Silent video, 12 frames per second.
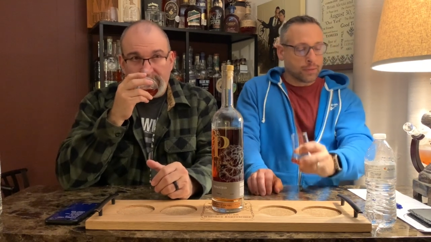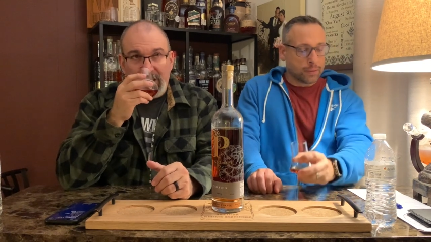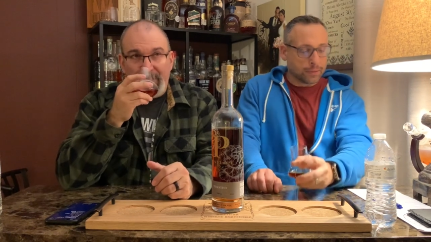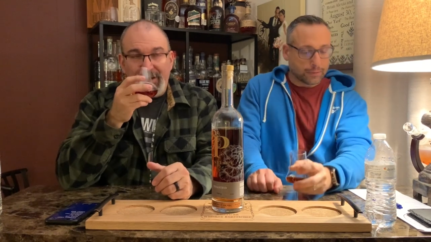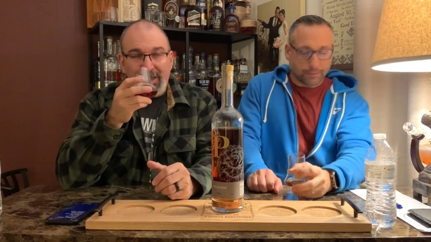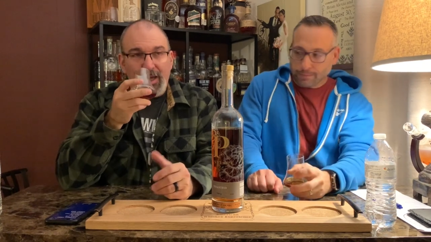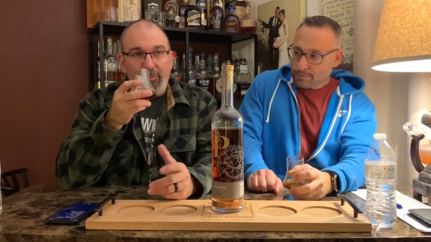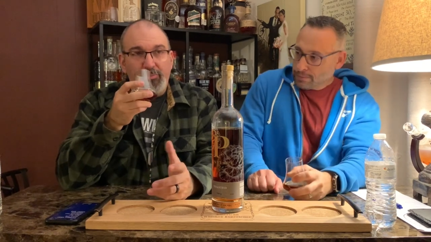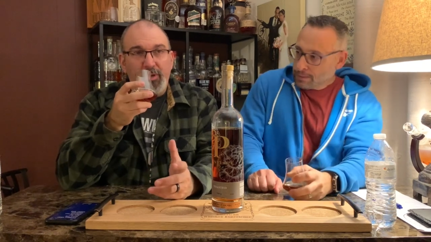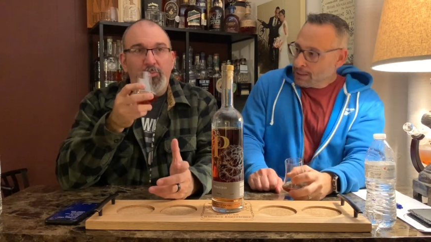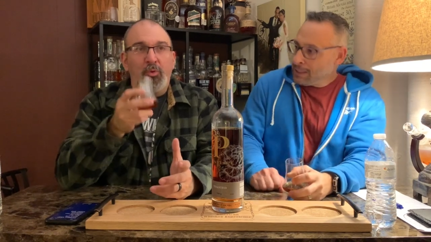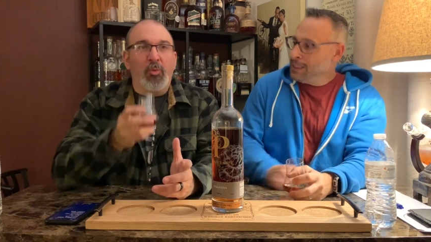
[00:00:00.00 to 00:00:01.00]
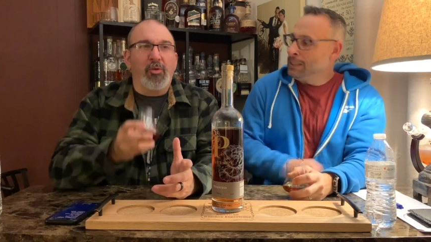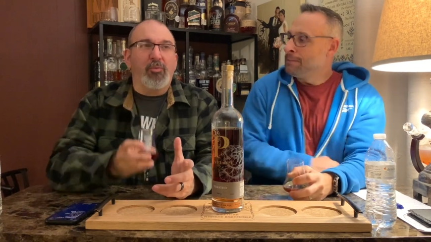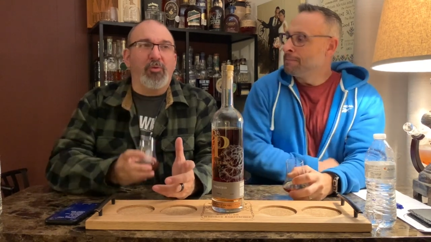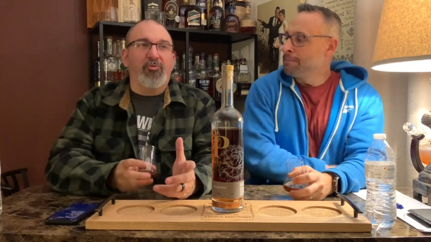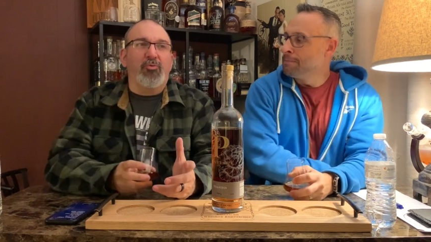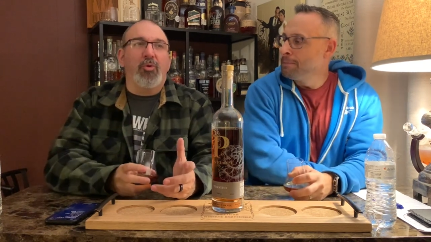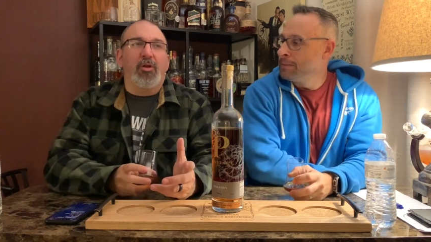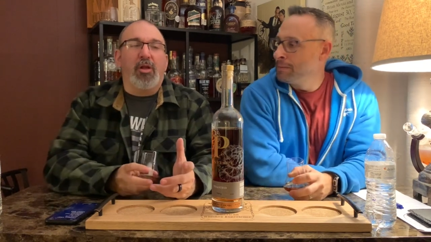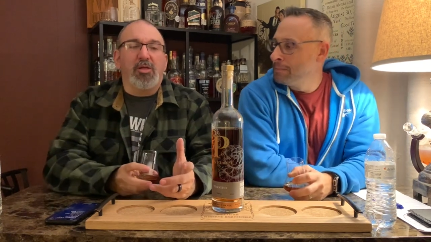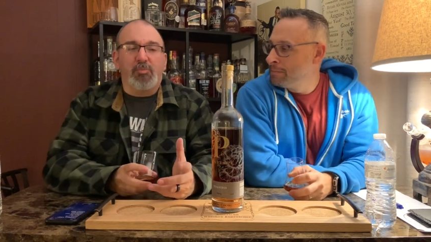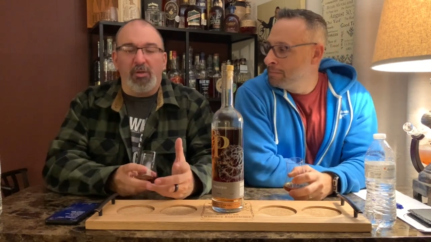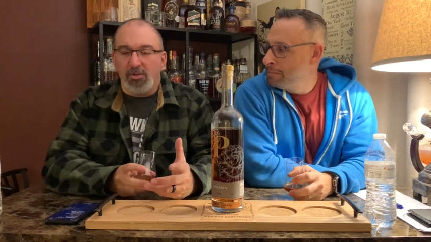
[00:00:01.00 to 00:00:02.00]
Speaker 1: I mean, I can't pinpoint what, what fruit it
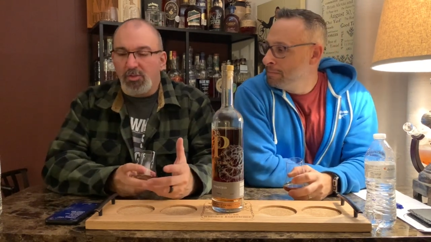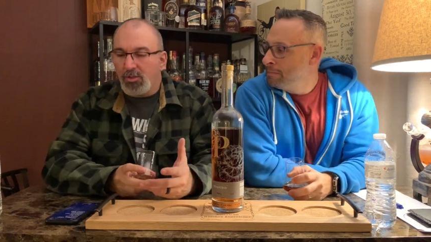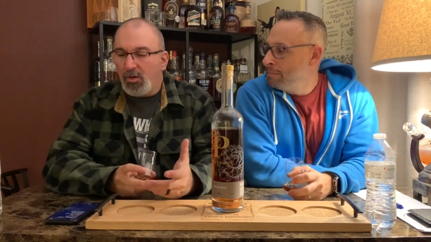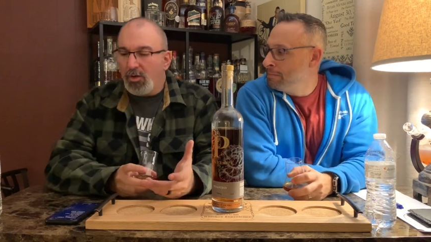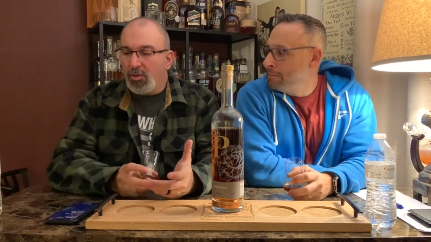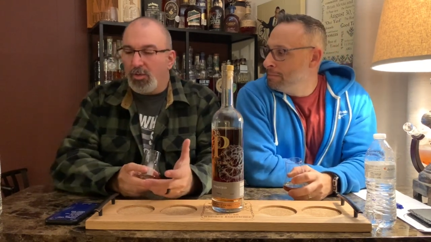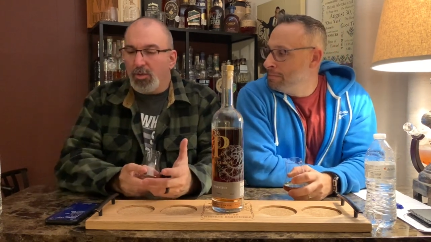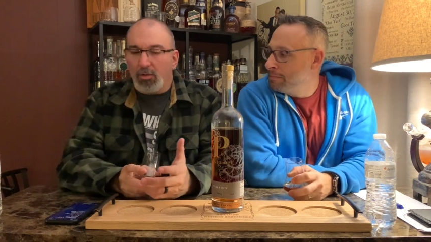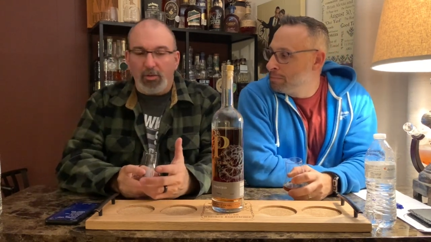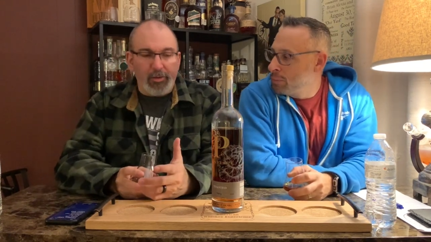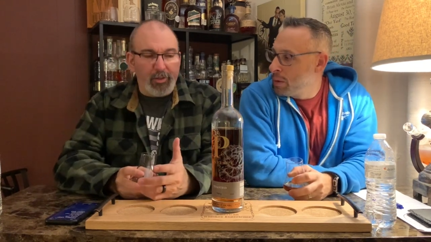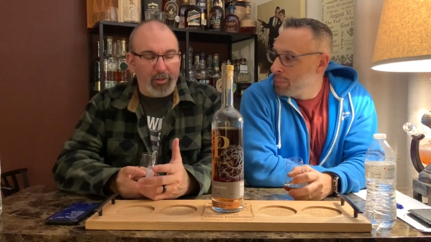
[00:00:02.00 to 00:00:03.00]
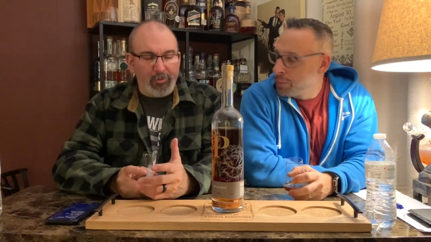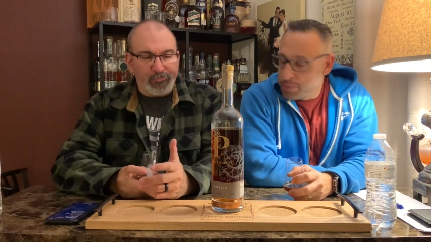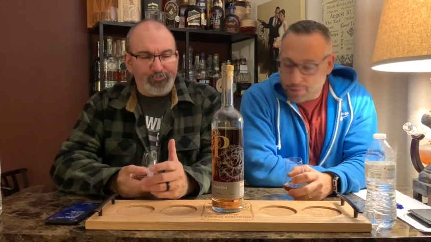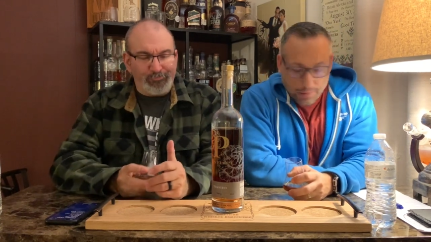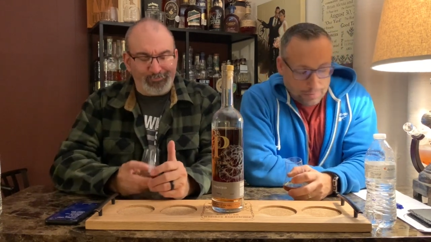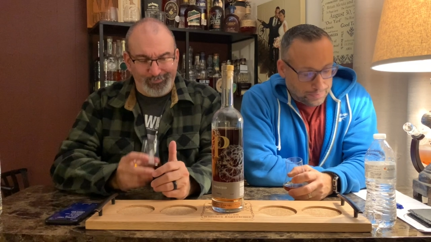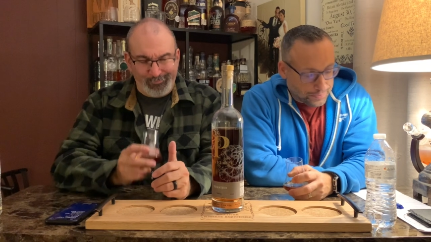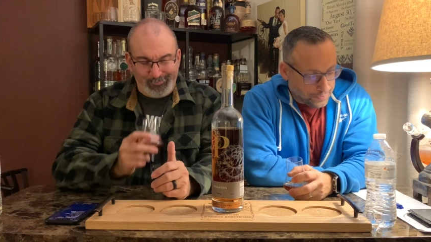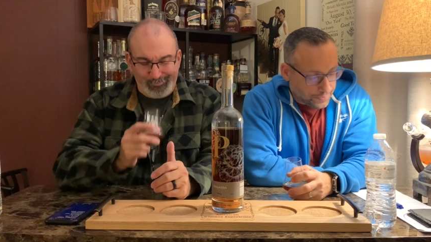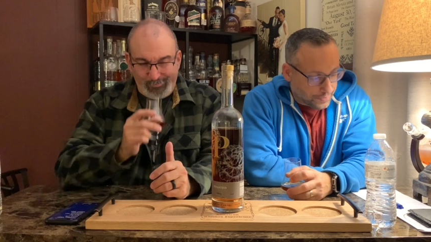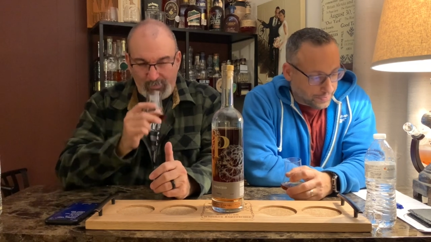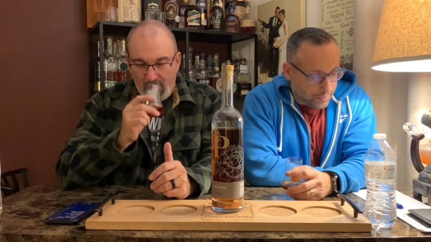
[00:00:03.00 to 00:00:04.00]
is, but it's a darker, you know.
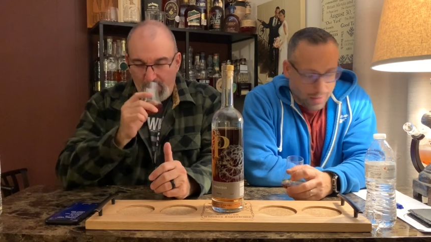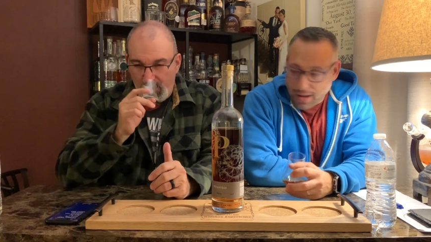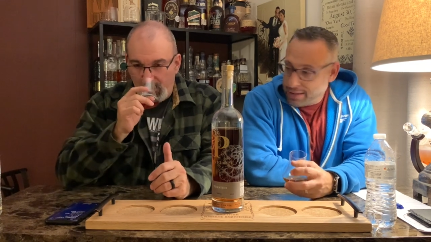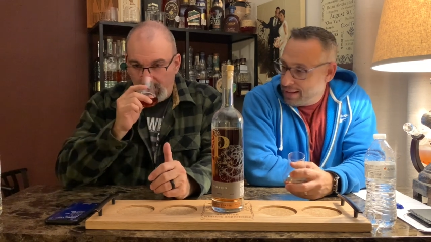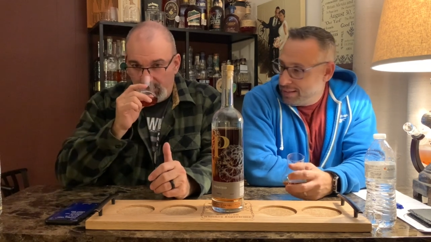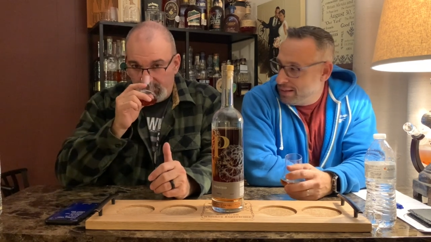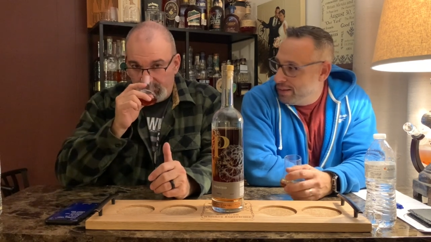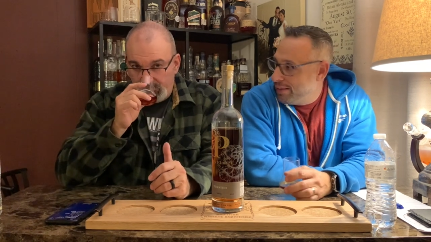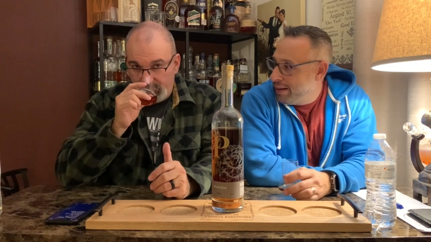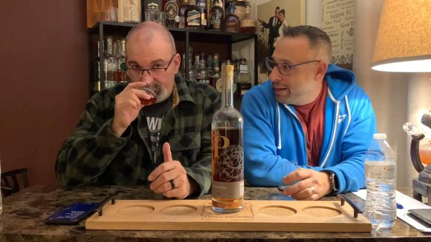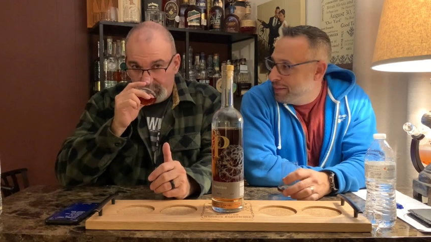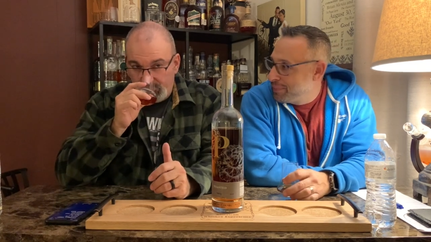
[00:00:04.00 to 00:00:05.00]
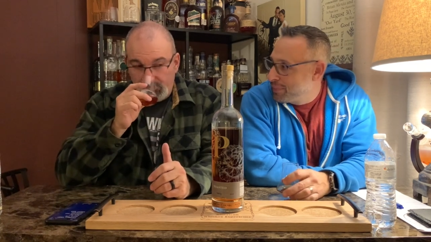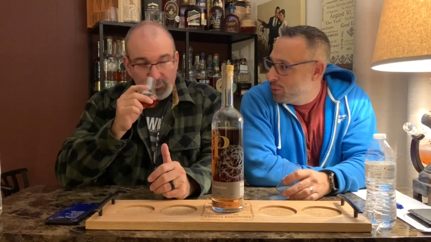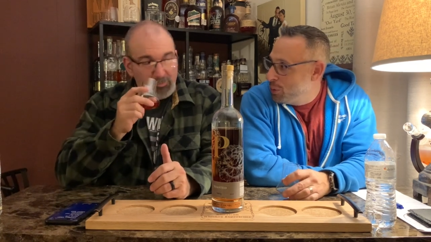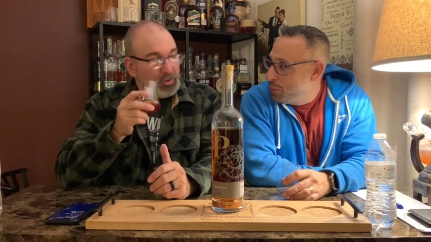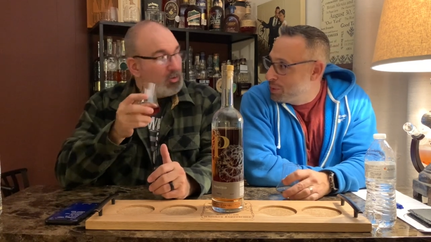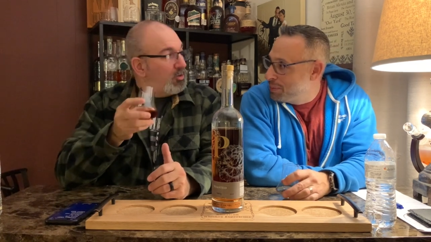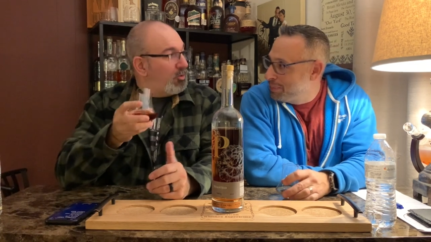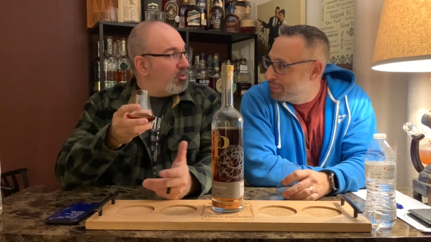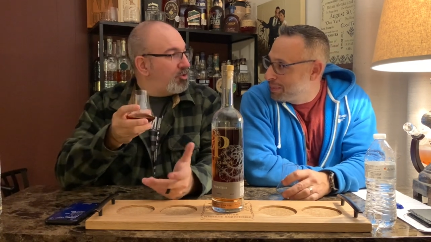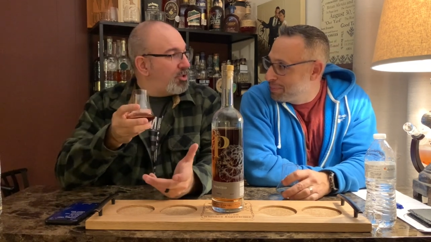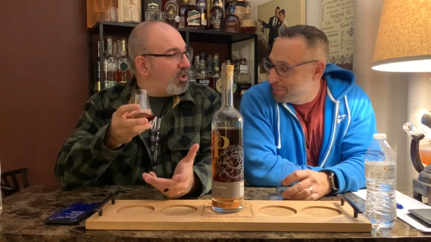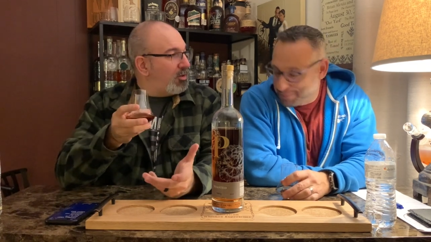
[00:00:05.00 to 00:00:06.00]
Speaker 2: I tasted it already.
Speaker 1: Oops. You
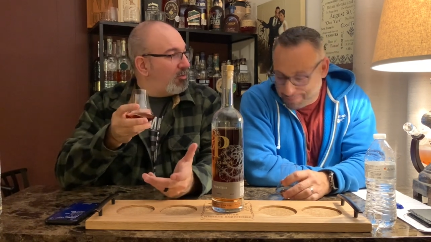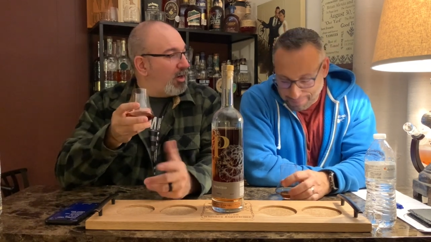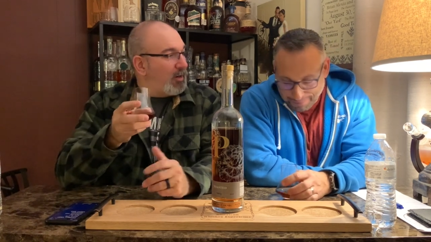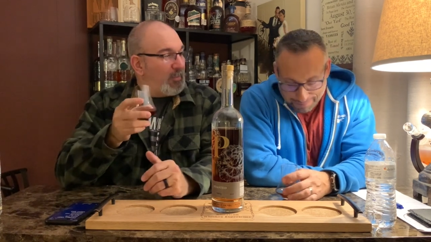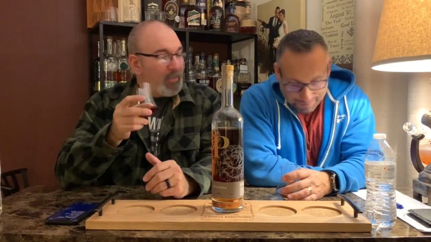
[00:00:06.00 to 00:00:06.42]
always cheat. Why?